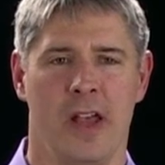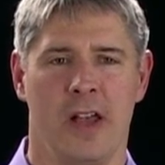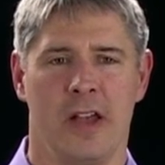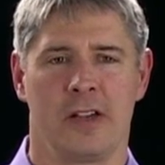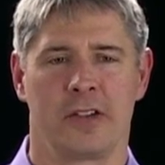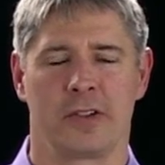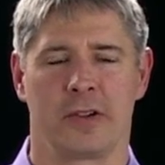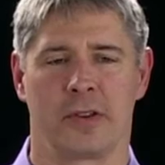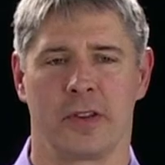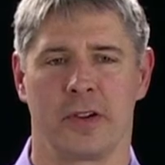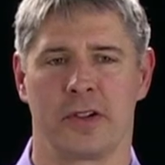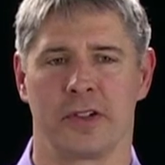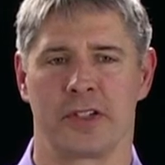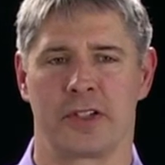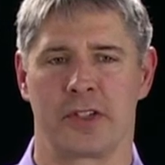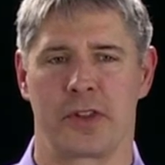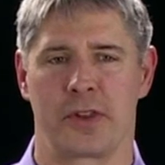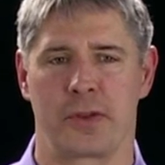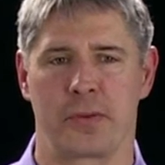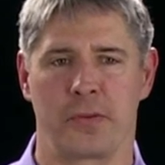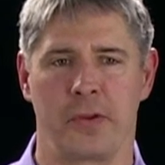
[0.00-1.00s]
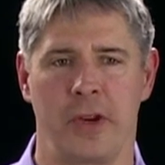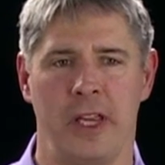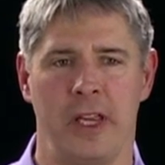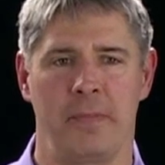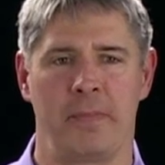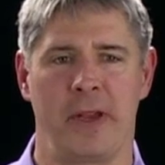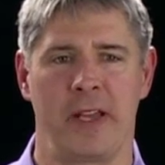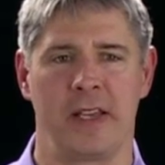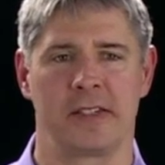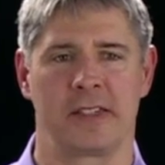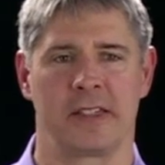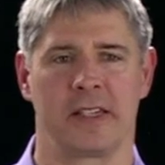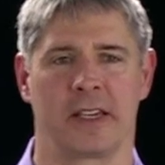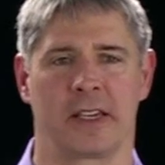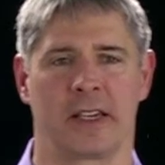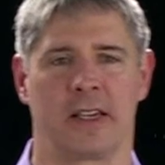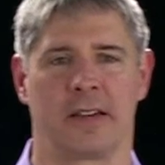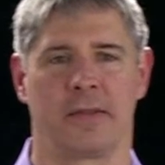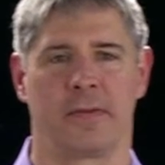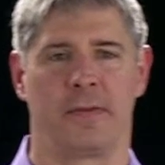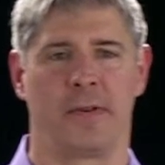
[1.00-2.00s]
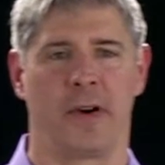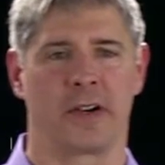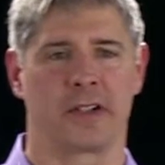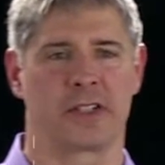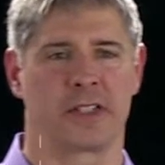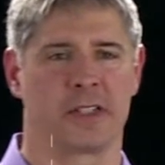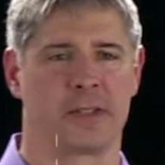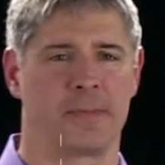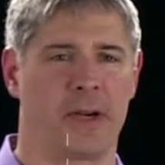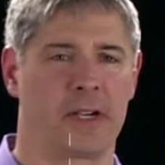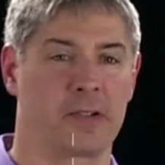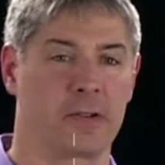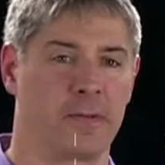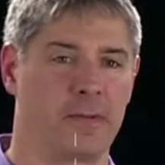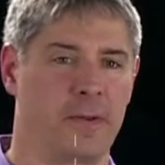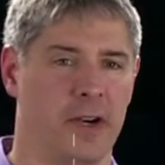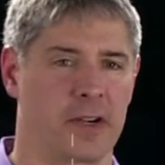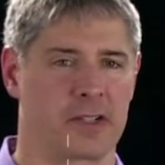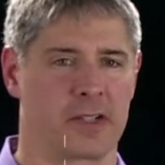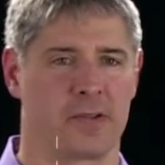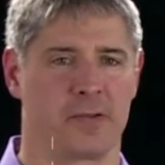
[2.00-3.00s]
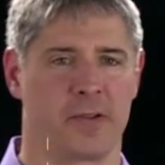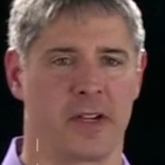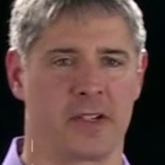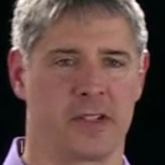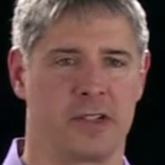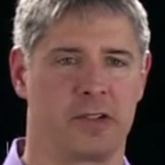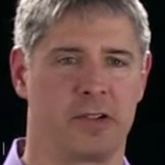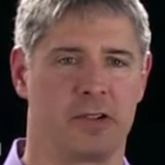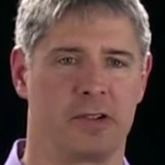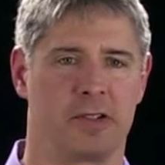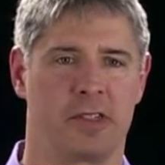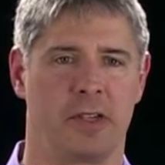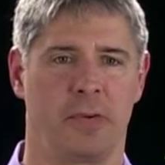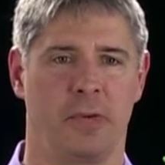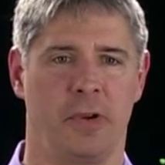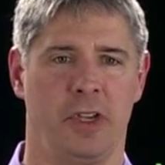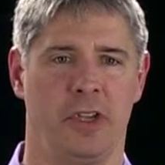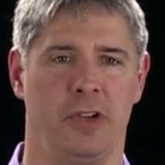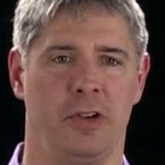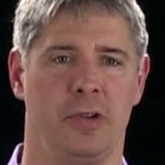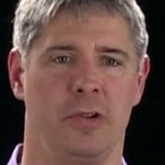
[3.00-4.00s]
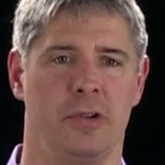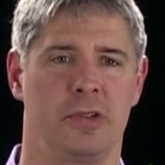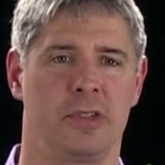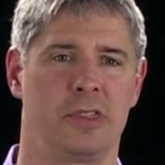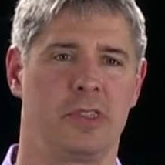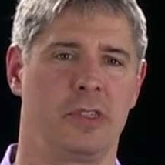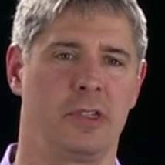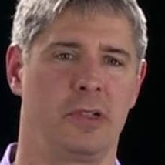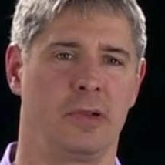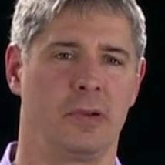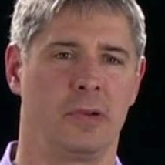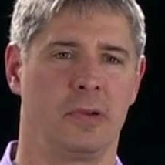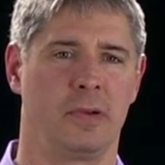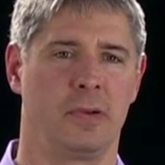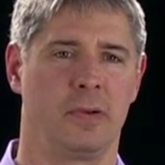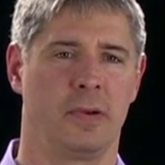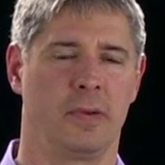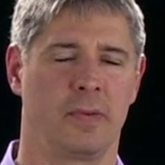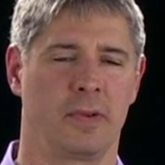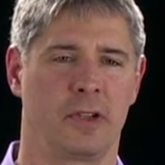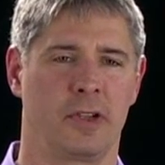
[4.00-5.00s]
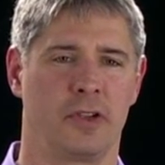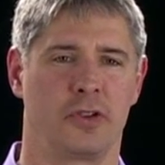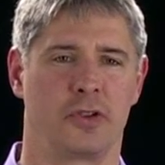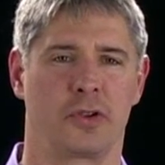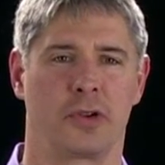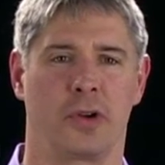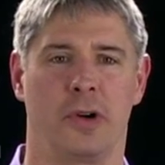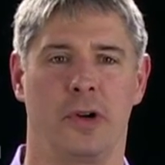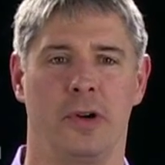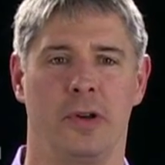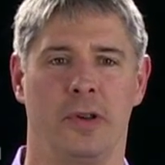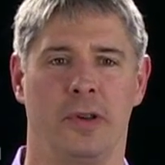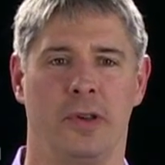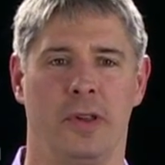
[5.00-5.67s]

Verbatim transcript: So there's three basic function, special function registers that we use to control